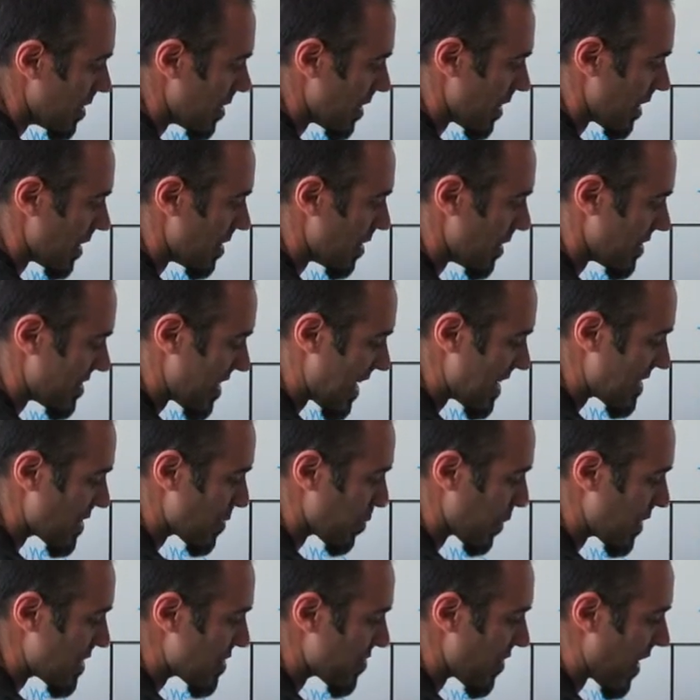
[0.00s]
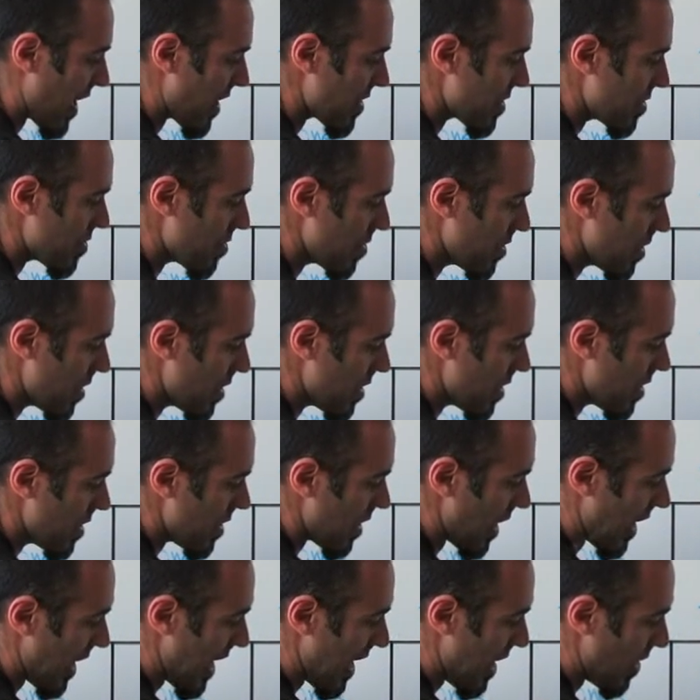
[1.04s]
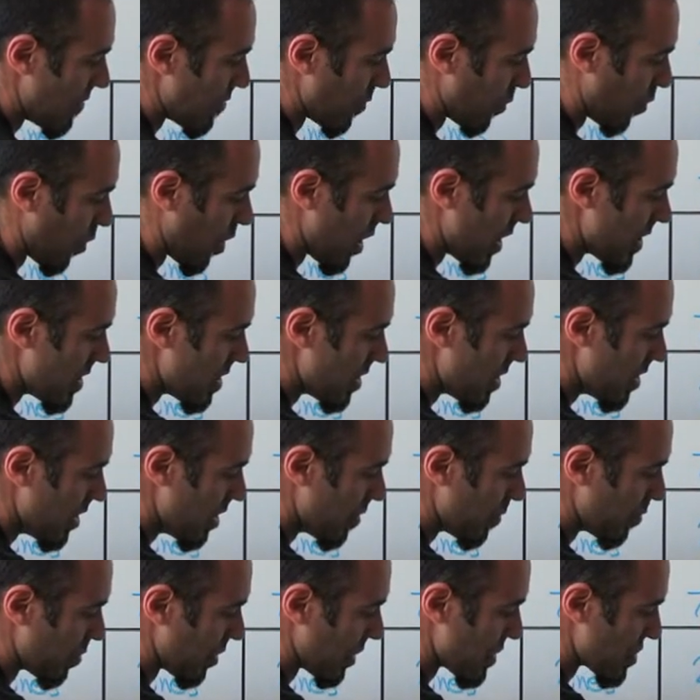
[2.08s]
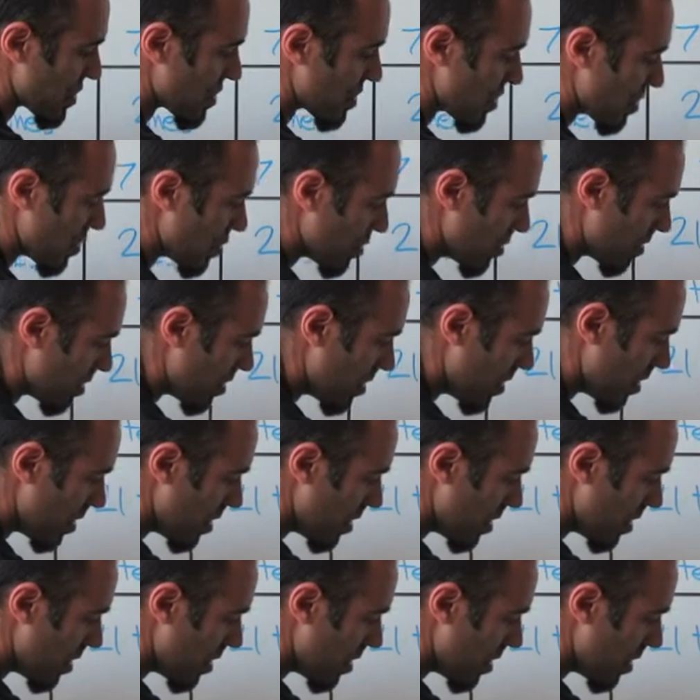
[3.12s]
In the tenths place value, I have 1 plus 2,